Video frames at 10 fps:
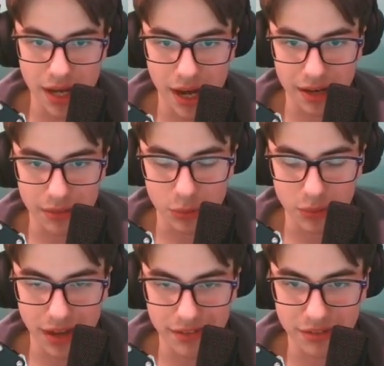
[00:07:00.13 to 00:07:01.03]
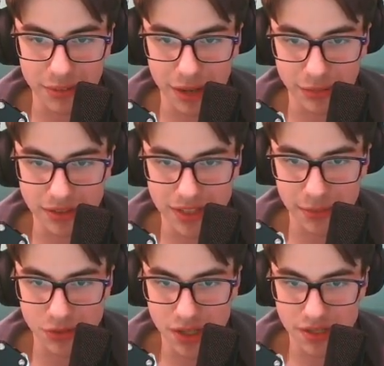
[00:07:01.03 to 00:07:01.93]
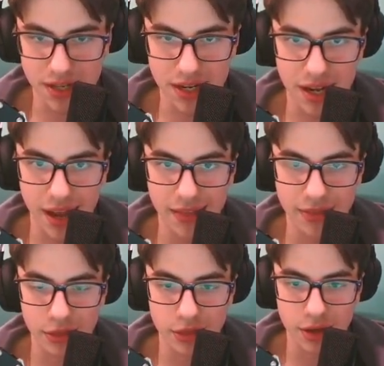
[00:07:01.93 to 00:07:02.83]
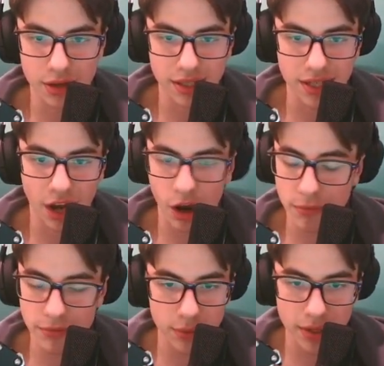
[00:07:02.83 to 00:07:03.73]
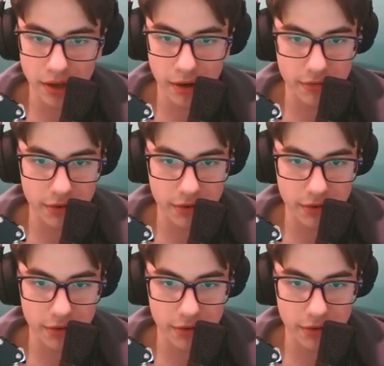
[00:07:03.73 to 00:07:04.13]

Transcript: and we'll definitely be able to demonstrate it here in the third league. Hopefully we can go for a